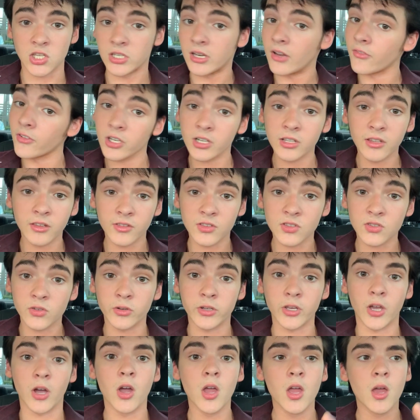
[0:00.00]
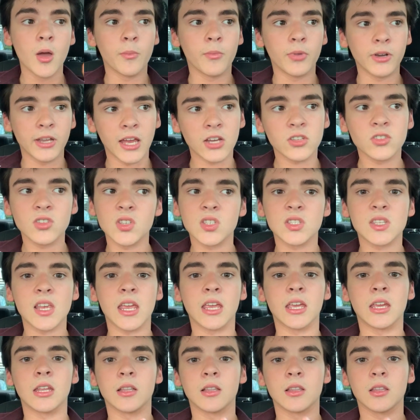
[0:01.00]
He never did it in the studio, but he actually
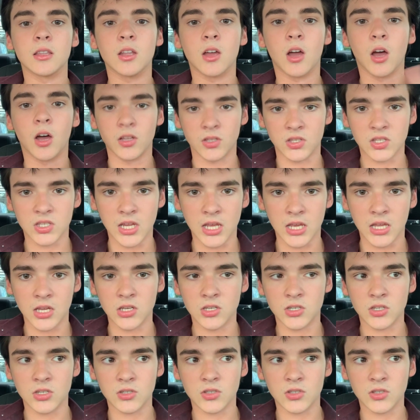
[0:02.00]
sang it on stage.